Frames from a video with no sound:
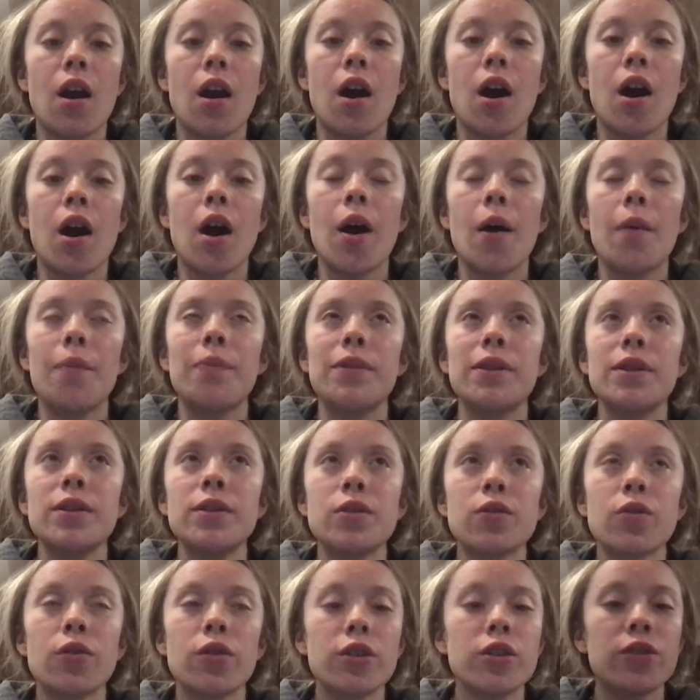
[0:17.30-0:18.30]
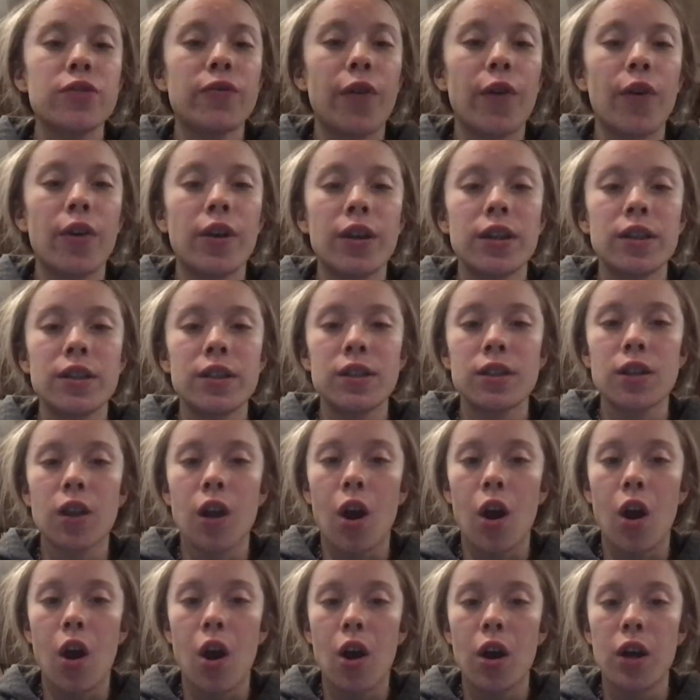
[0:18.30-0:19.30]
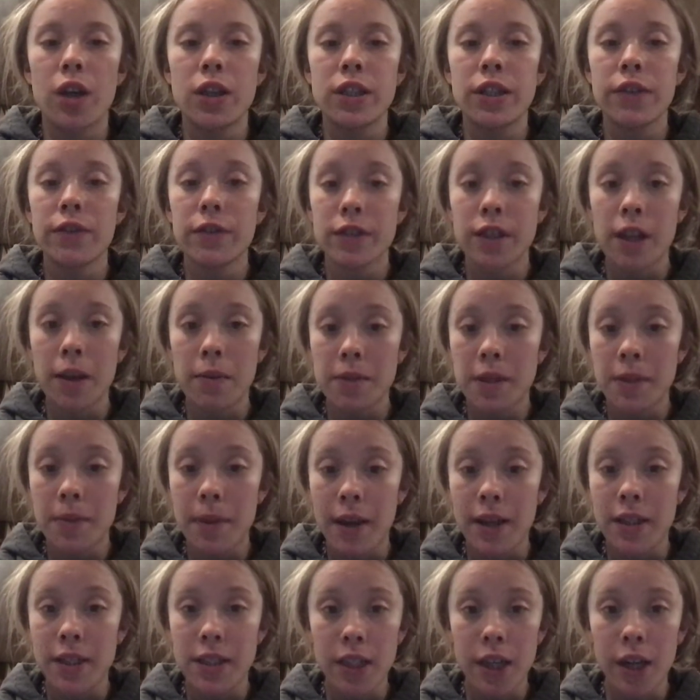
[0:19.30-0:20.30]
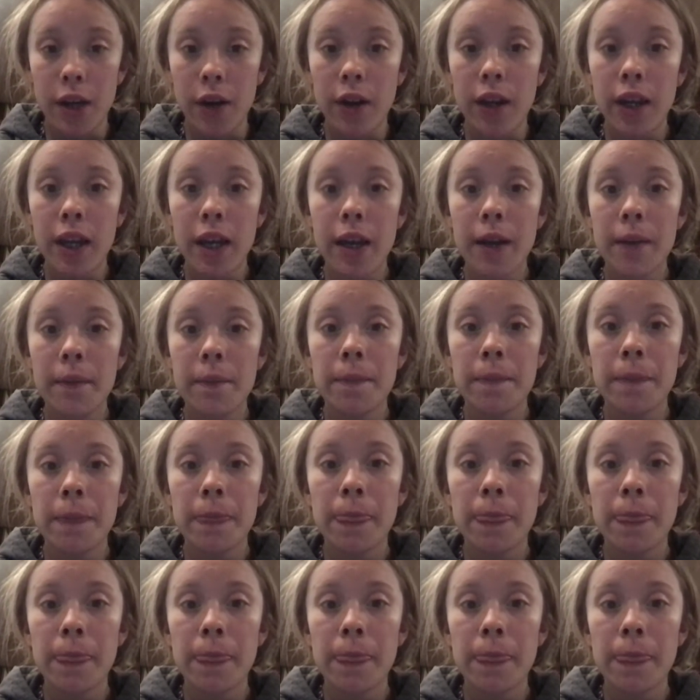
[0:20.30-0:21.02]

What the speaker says: on. These stories focus on different types of bacteria